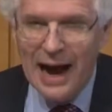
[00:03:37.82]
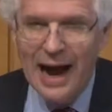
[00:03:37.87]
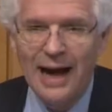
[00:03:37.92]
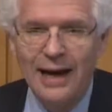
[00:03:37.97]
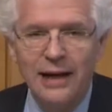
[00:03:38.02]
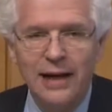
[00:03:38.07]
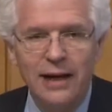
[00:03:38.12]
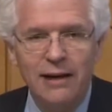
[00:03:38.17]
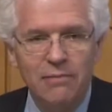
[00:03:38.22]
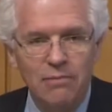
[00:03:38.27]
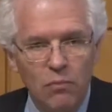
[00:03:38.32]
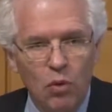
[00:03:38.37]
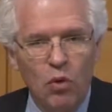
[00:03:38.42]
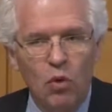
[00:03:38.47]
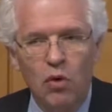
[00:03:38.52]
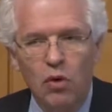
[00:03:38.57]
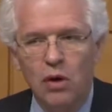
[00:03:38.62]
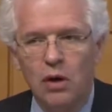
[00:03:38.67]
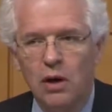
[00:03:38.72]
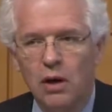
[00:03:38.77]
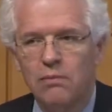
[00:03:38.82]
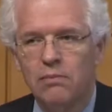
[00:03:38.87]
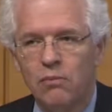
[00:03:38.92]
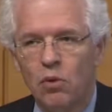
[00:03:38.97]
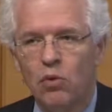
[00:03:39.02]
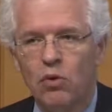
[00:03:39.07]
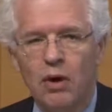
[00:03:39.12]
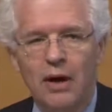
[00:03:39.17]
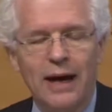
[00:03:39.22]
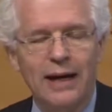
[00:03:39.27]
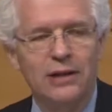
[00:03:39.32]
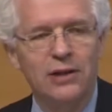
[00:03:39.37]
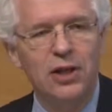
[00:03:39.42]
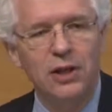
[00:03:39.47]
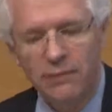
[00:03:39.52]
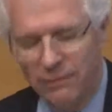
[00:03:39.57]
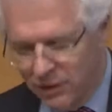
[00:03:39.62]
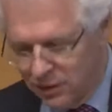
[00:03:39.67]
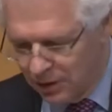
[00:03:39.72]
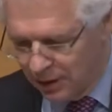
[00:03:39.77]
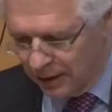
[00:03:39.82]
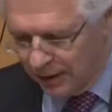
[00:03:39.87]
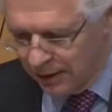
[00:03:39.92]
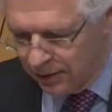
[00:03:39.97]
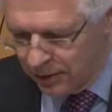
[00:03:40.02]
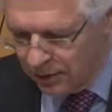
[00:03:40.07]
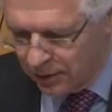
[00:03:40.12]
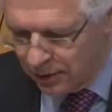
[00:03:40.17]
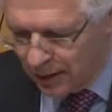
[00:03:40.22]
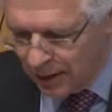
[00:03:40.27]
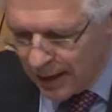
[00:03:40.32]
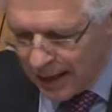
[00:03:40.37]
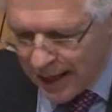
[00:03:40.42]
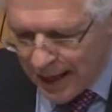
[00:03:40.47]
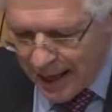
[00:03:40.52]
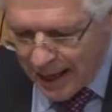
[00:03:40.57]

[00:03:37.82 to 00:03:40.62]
adding more and more activities